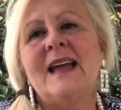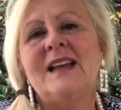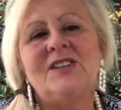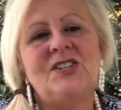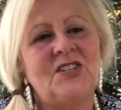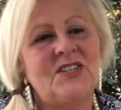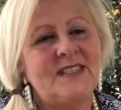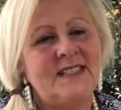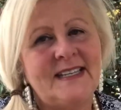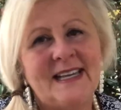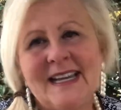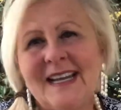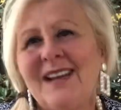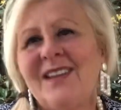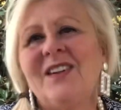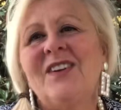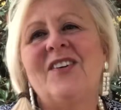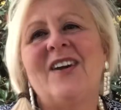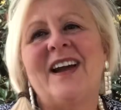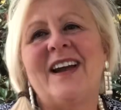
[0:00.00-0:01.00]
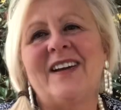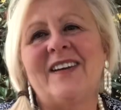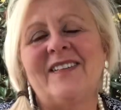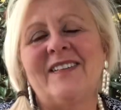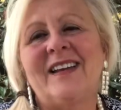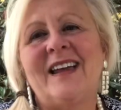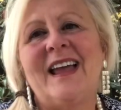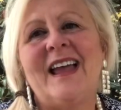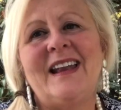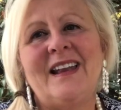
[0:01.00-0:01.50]
just stick it in the ground
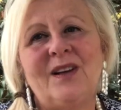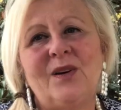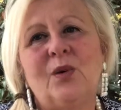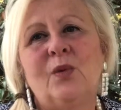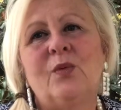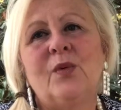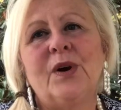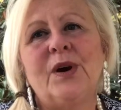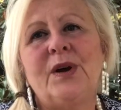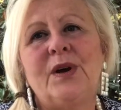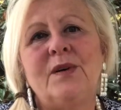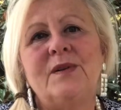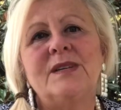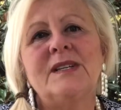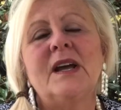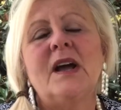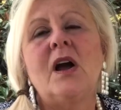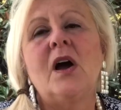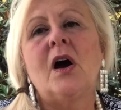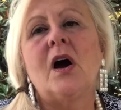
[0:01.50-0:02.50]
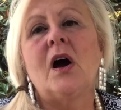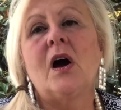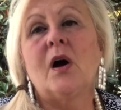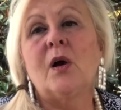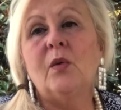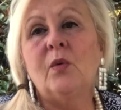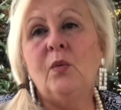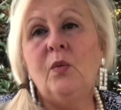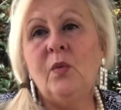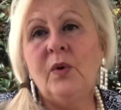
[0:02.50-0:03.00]
and it'll root,
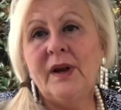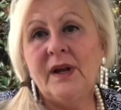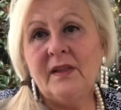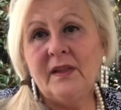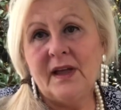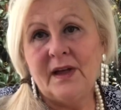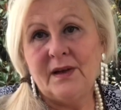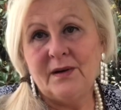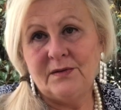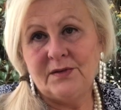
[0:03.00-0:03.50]
are willow